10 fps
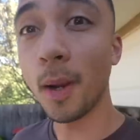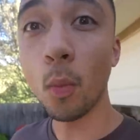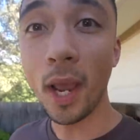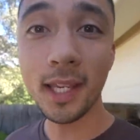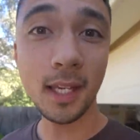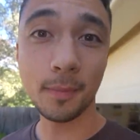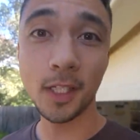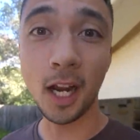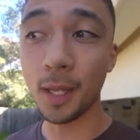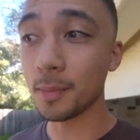My wake up
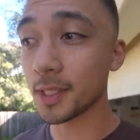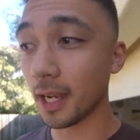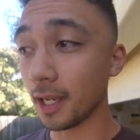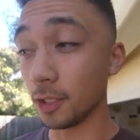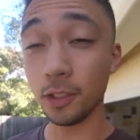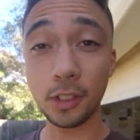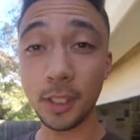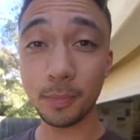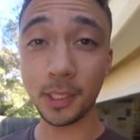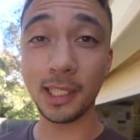times are
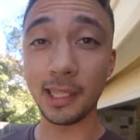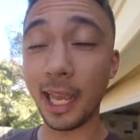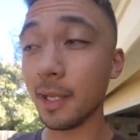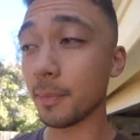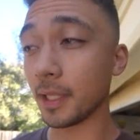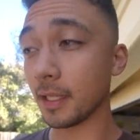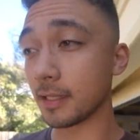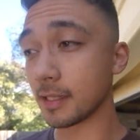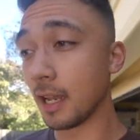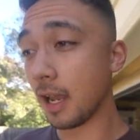usually pretty late because